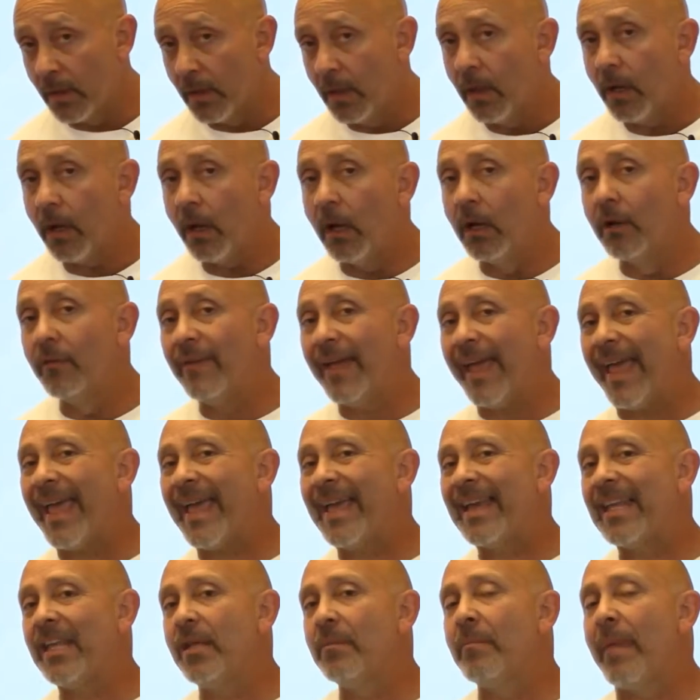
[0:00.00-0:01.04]
of
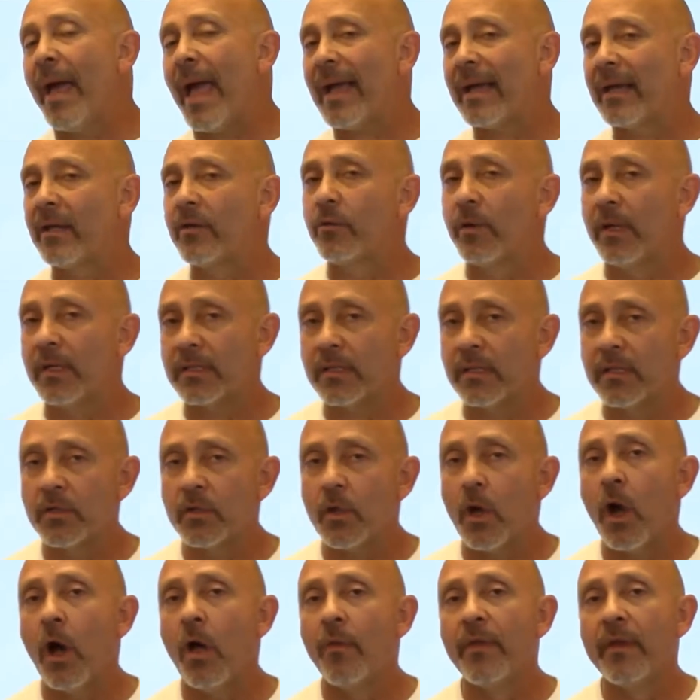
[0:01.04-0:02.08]
any MAC addresses
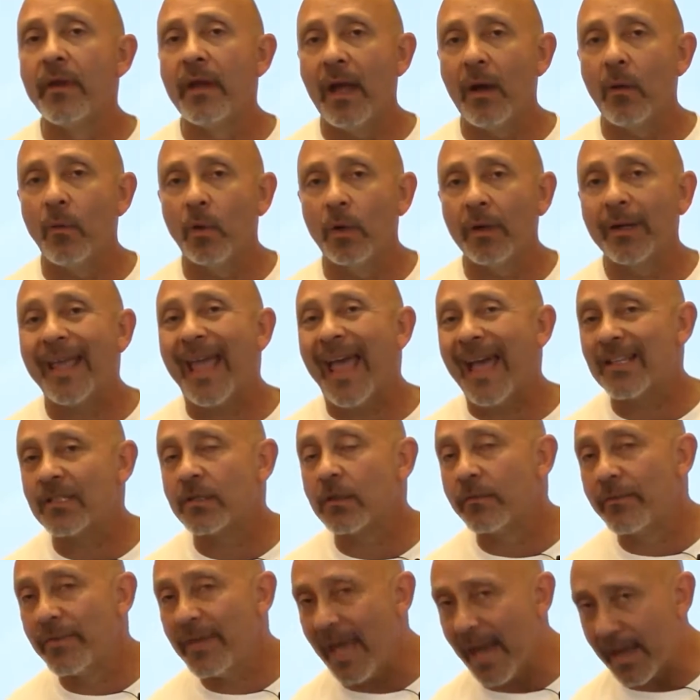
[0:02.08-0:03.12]
on the network as
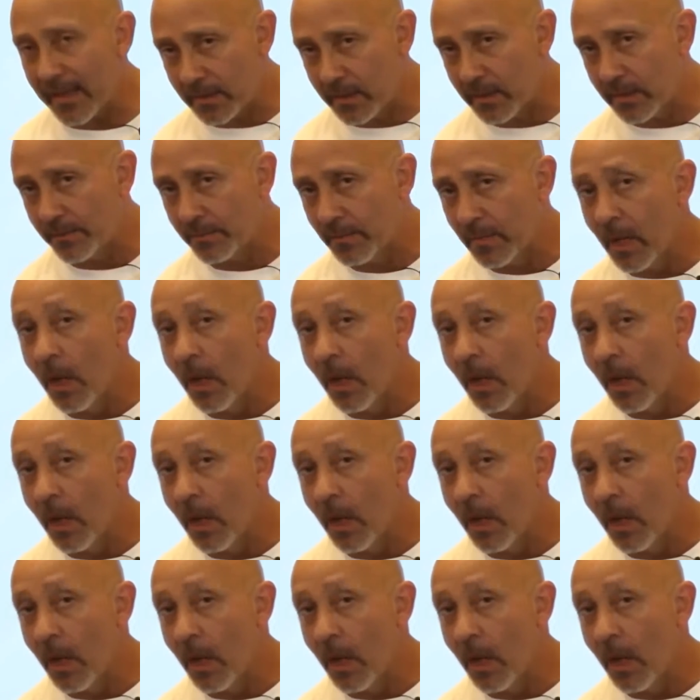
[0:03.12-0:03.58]
of yet.